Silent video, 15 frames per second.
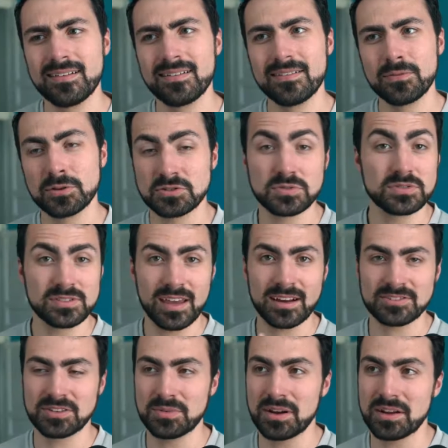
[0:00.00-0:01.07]
which was
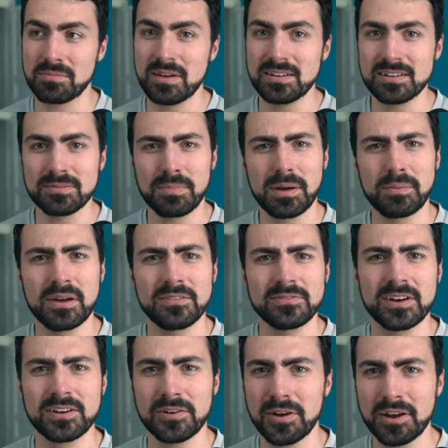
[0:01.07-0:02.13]
actually recommended by my
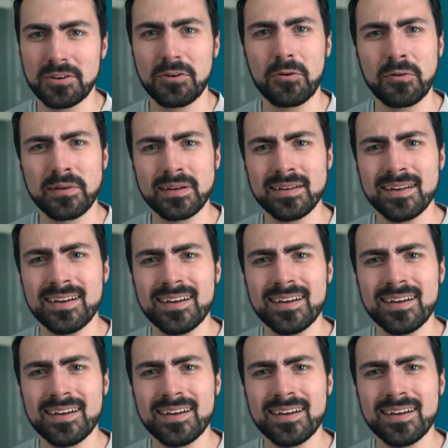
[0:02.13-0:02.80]
friend Greg Corey.